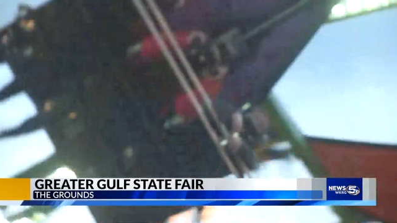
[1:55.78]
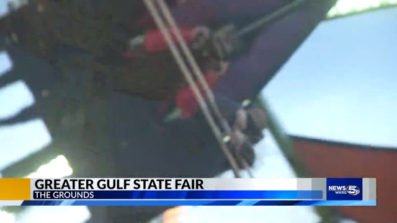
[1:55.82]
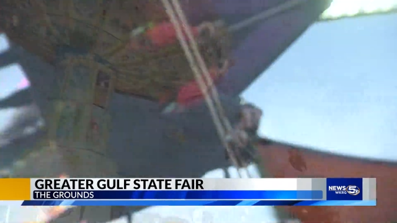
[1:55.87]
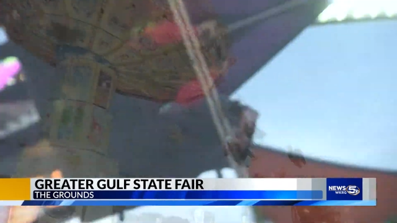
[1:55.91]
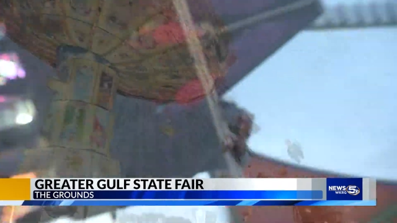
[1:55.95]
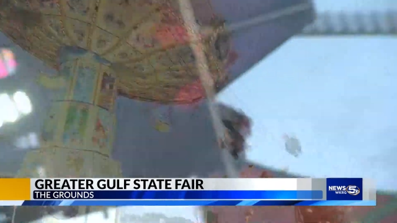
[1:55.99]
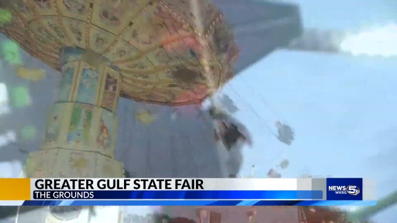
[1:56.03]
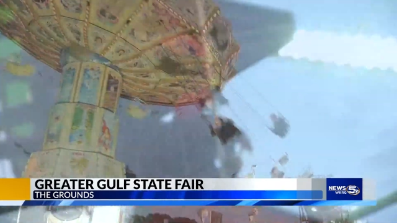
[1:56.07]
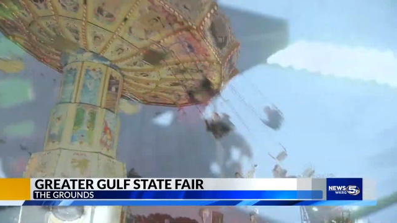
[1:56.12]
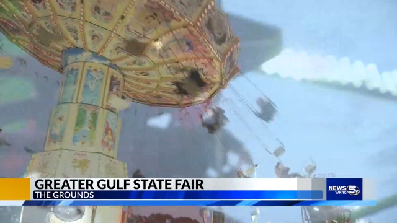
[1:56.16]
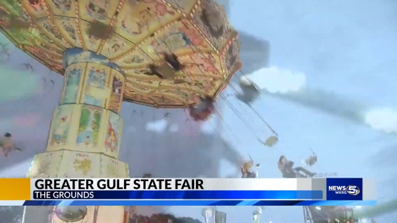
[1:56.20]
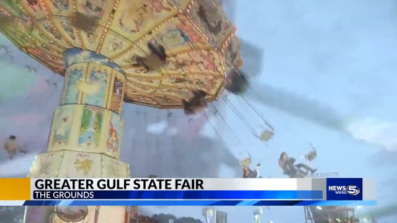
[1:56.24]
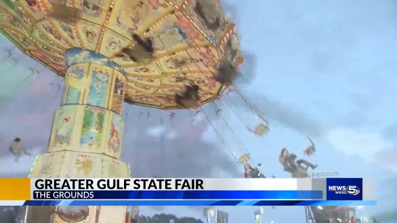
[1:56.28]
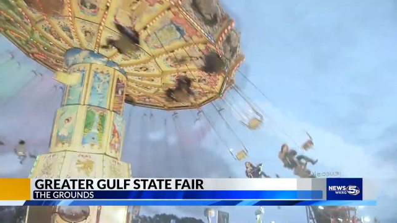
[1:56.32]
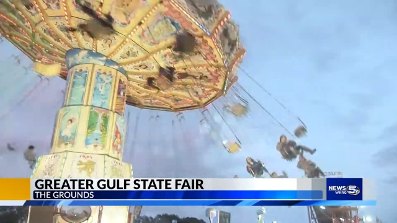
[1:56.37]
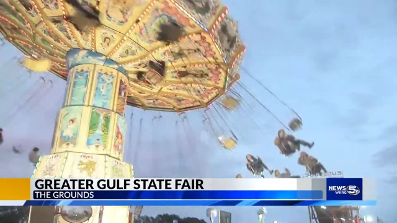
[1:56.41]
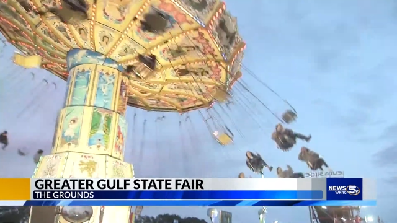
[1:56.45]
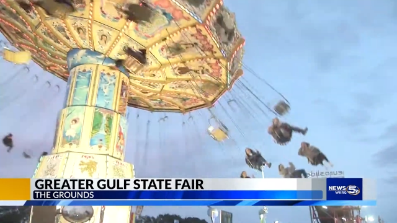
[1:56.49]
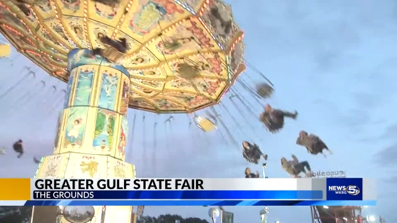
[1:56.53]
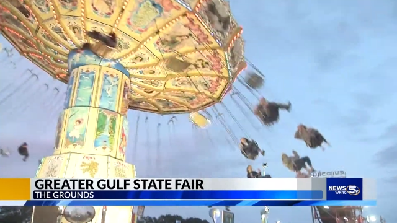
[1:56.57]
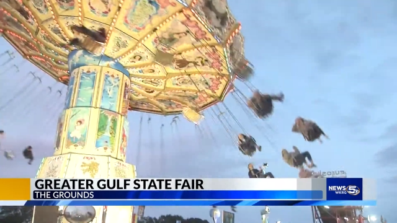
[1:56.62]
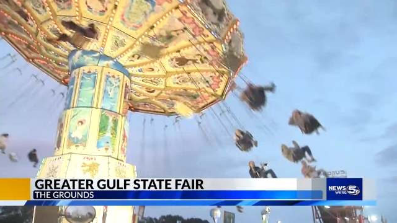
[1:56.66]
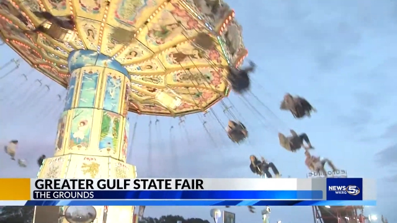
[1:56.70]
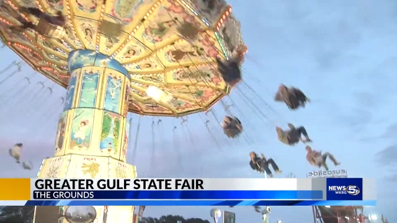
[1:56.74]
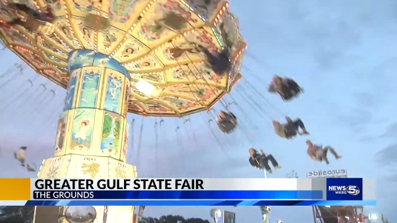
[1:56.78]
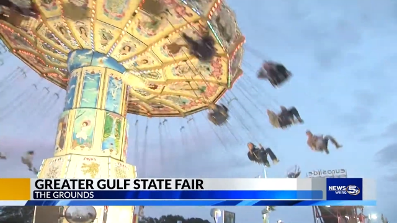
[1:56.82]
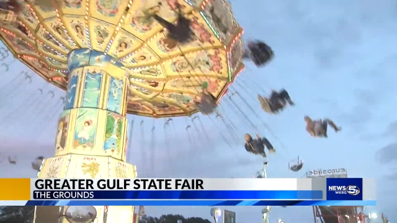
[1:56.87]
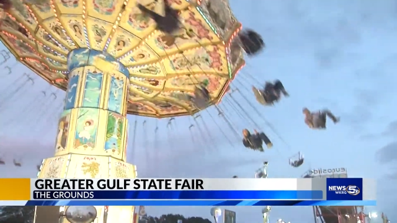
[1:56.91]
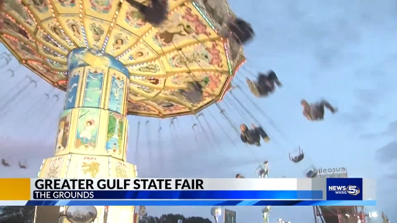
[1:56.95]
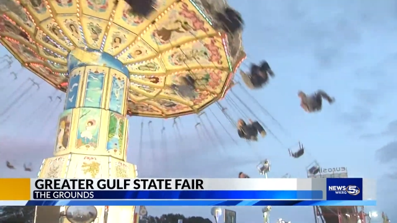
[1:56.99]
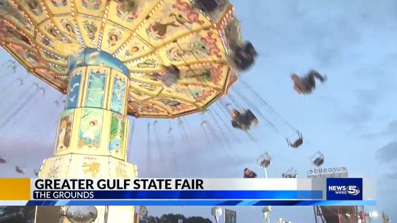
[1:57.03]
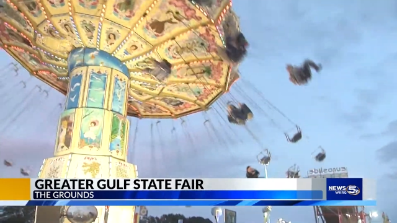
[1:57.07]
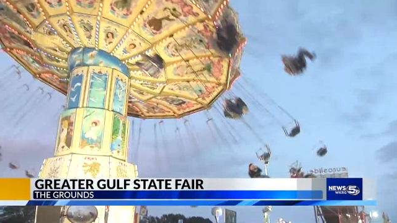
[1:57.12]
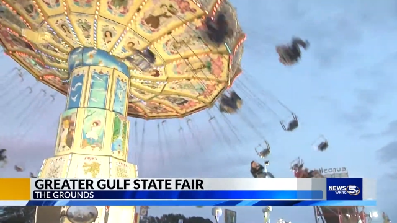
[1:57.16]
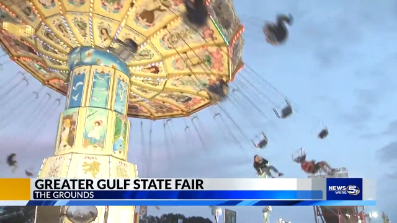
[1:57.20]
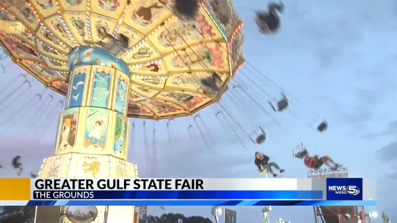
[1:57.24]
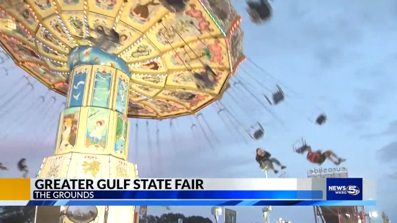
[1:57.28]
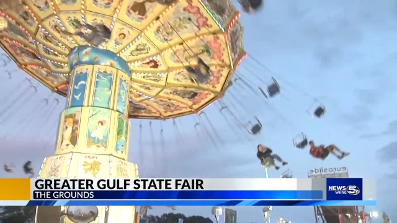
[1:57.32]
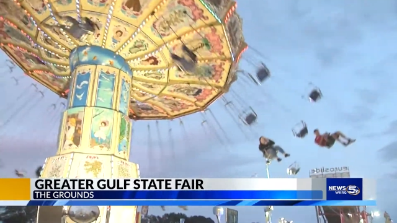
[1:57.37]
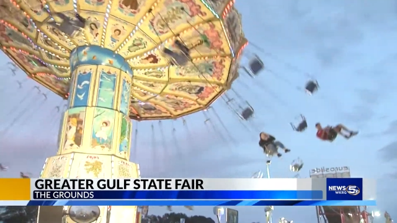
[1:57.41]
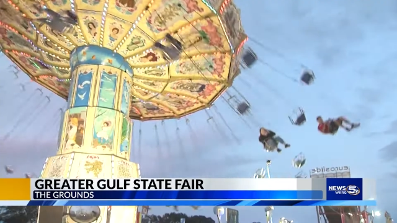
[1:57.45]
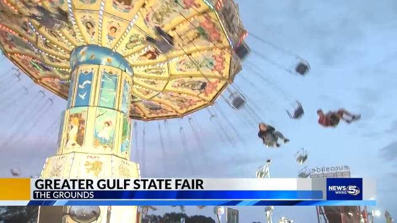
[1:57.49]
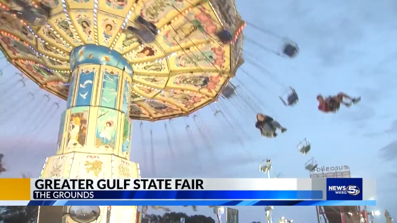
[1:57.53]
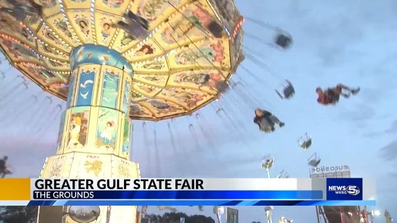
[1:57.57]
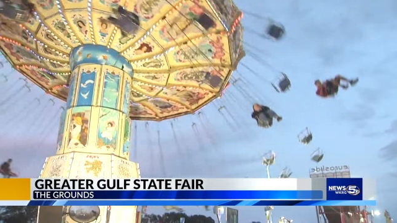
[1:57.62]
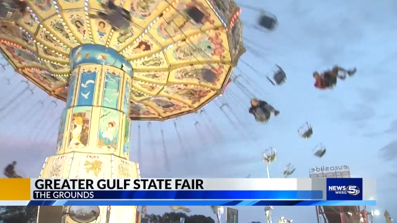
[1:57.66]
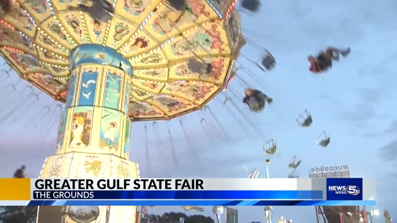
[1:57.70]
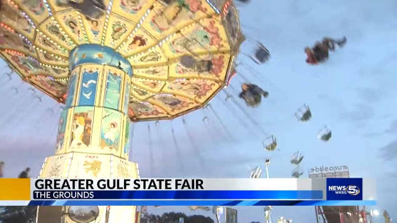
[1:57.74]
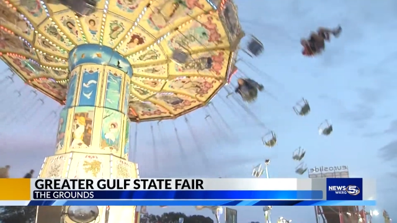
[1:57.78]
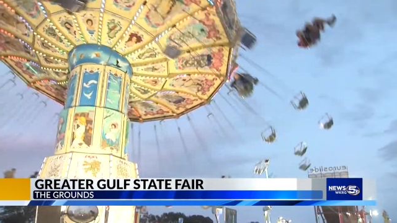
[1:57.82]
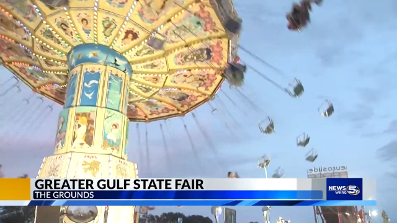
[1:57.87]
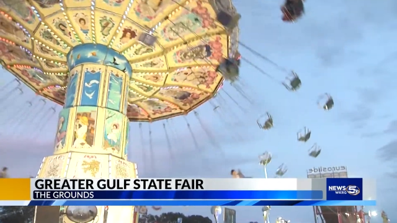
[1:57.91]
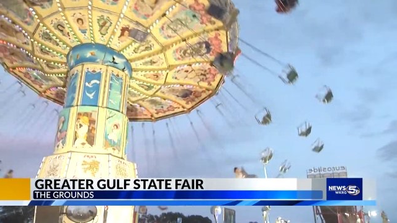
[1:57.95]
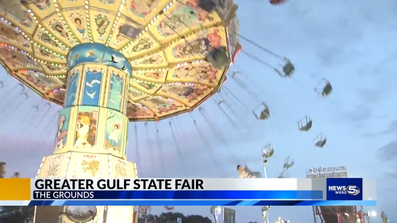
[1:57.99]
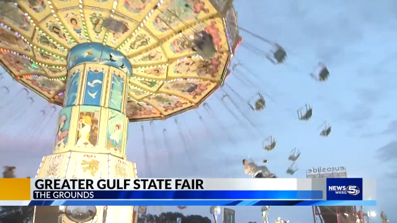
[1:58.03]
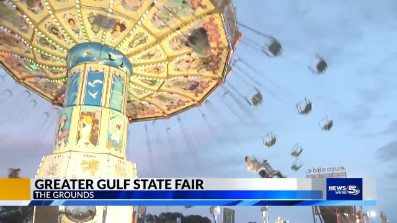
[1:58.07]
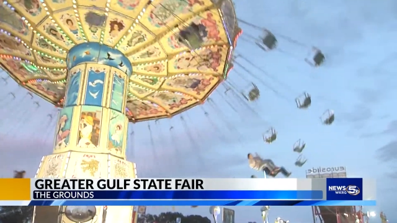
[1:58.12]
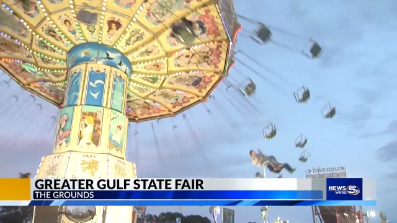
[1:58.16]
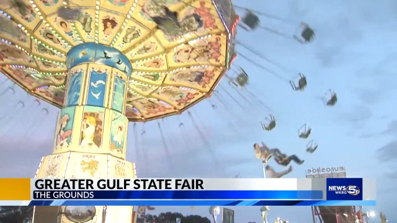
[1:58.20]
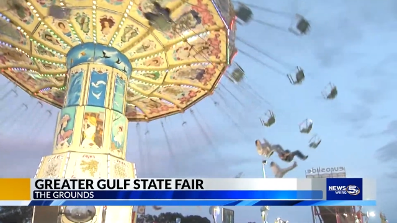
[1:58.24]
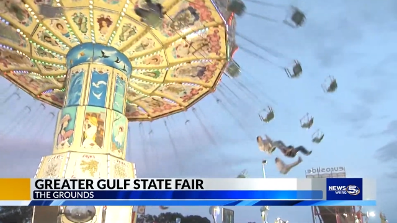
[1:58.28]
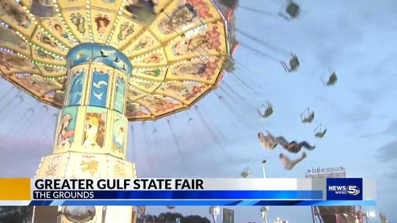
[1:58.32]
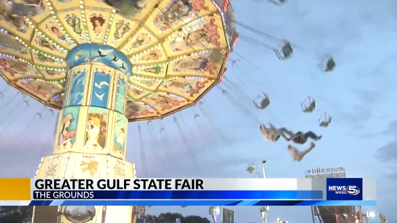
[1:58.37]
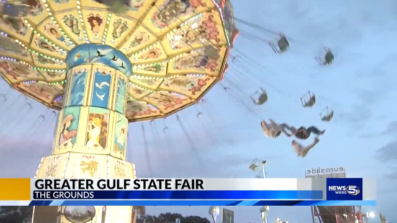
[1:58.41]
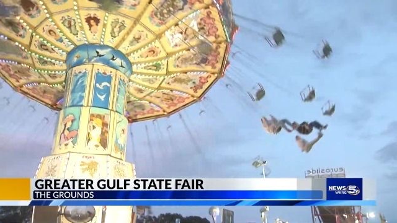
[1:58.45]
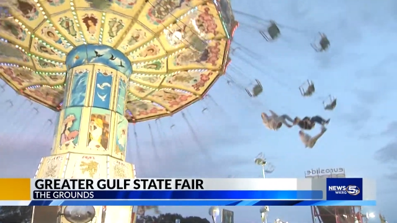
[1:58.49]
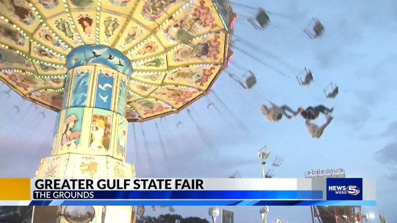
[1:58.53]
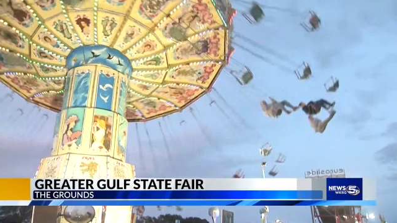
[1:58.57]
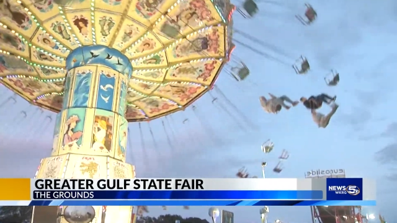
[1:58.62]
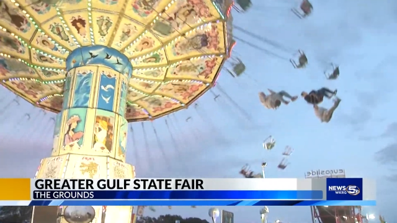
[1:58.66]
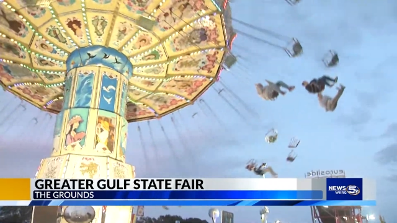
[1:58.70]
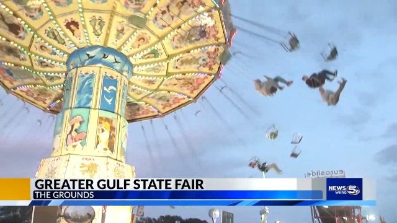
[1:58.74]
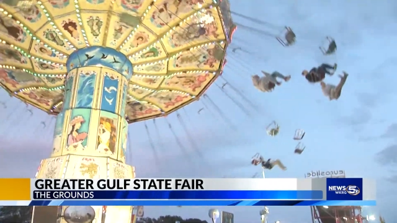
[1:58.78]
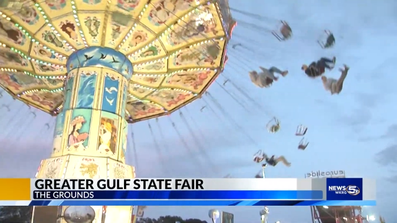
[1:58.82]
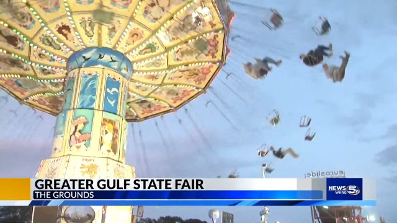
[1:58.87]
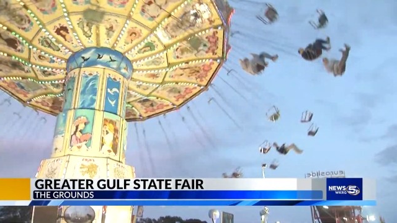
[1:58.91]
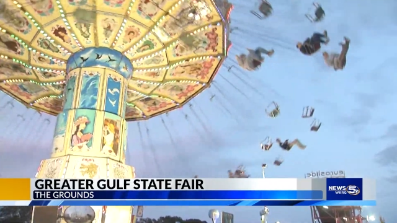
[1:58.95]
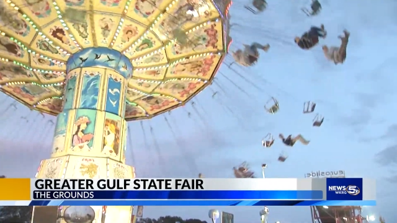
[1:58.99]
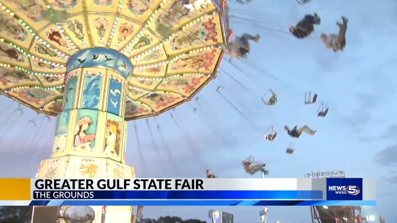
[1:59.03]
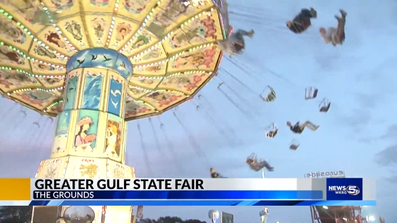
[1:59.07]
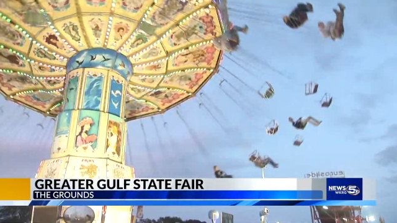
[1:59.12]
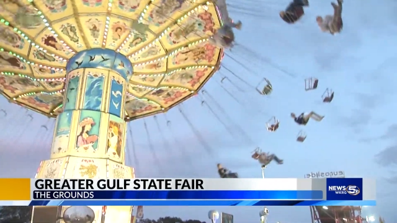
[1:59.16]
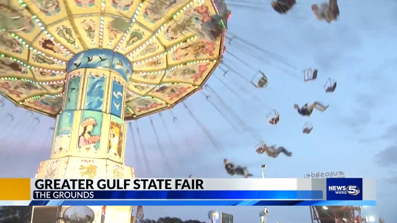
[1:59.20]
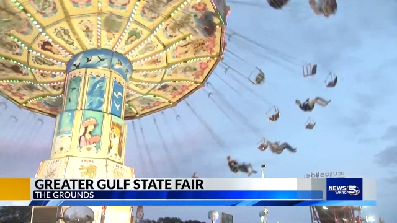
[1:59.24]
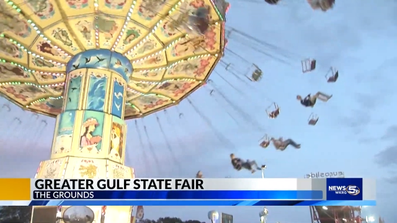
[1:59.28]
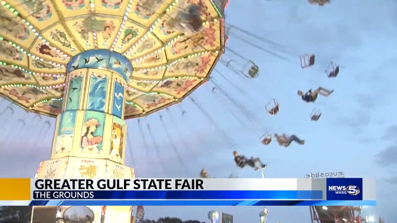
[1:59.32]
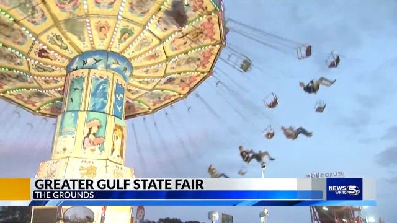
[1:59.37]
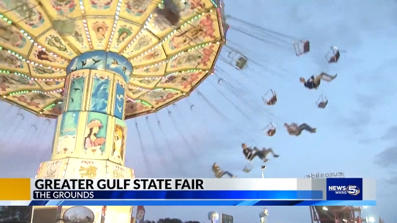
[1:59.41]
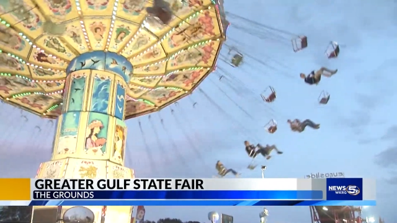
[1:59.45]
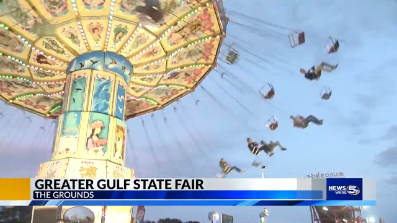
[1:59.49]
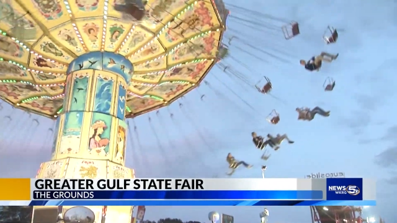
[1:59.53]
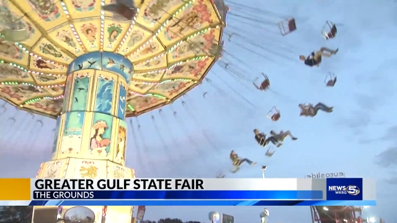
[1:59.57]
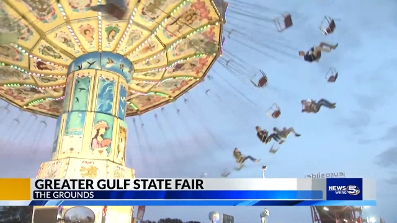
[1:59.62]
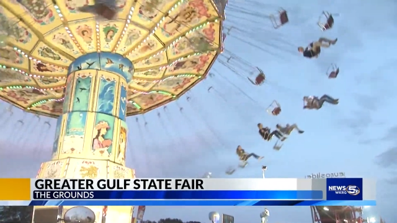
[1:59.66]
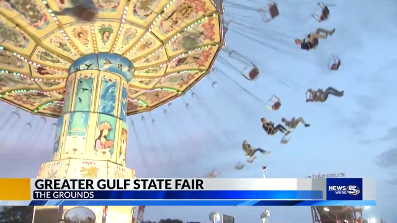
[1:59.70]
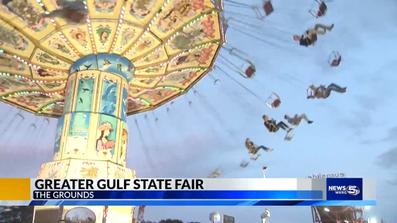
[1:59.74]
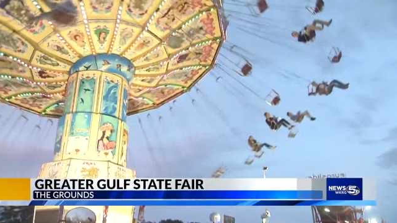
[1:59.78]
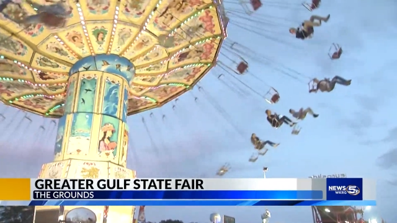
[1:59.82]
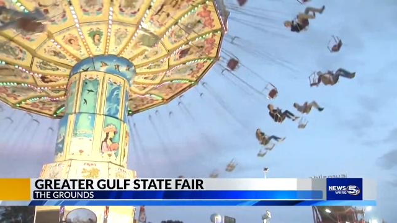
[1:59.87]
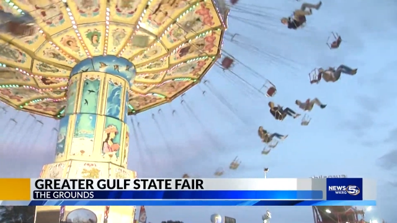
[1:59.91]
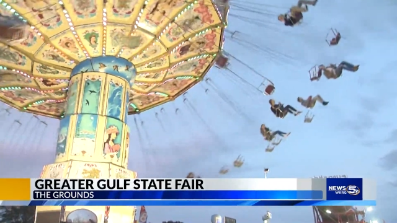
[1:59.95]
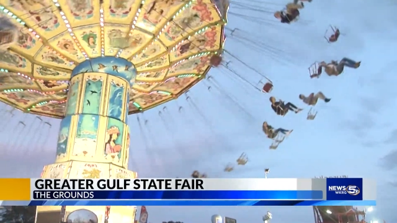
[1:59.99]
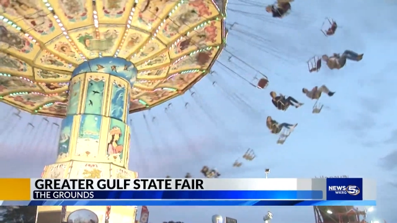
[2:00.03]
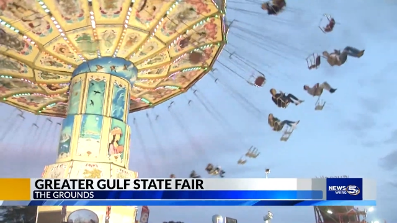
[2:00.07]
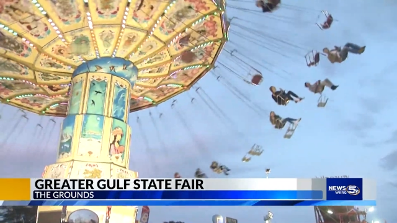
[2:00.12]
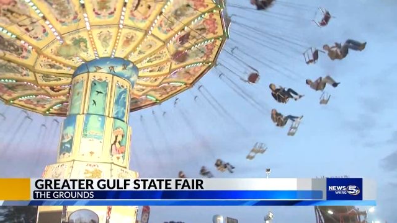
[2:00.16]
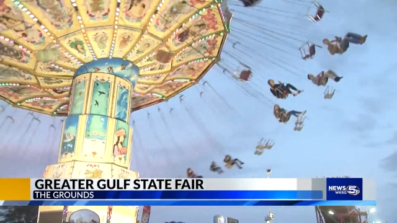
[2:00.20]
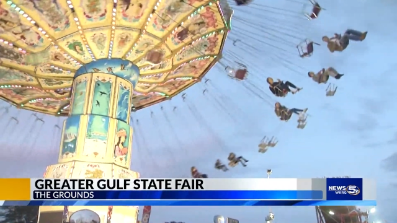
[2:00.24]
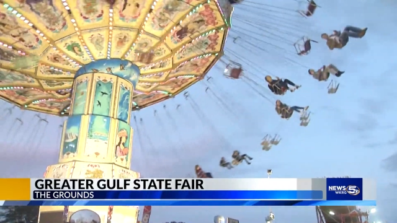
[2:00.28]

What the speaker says: (no speaker visible)